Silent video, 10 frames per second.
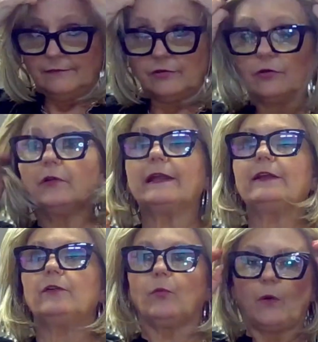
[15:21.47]
If you don't
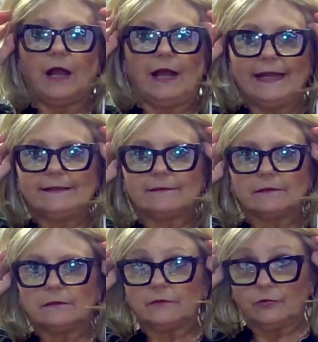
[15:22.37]
like the height,
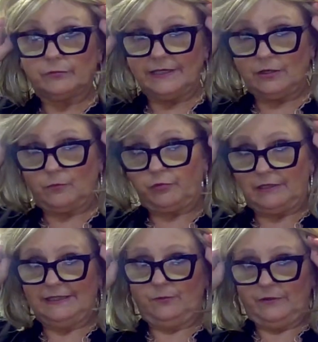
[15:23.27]
Noriko
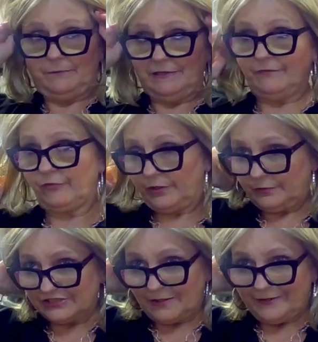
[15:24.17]
probably wouldn't be for
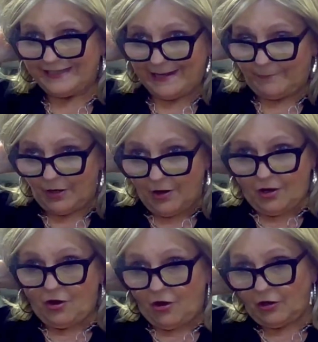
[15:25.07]
you. Some of them
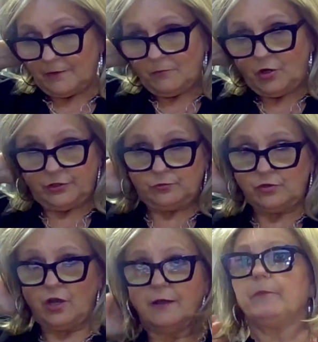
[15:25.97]
are
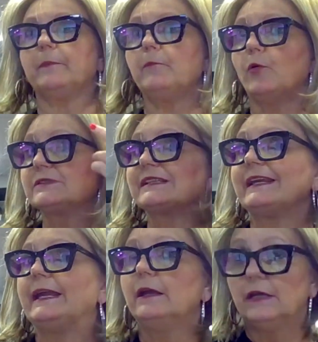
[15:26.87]
monotop, but
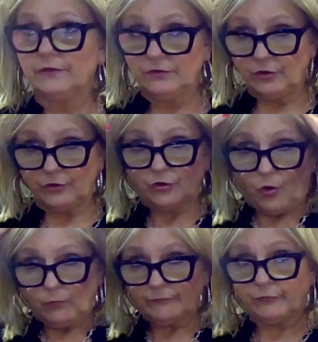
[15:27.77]
mostly they're
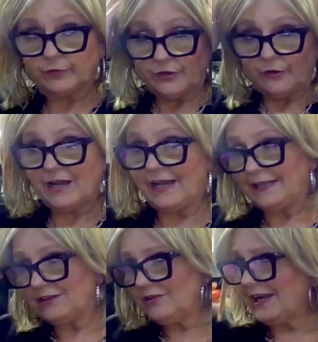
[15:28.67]
known for their
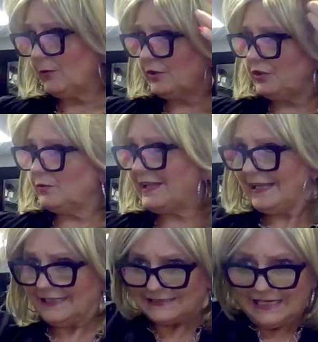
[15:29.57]
height. Look how cute that is.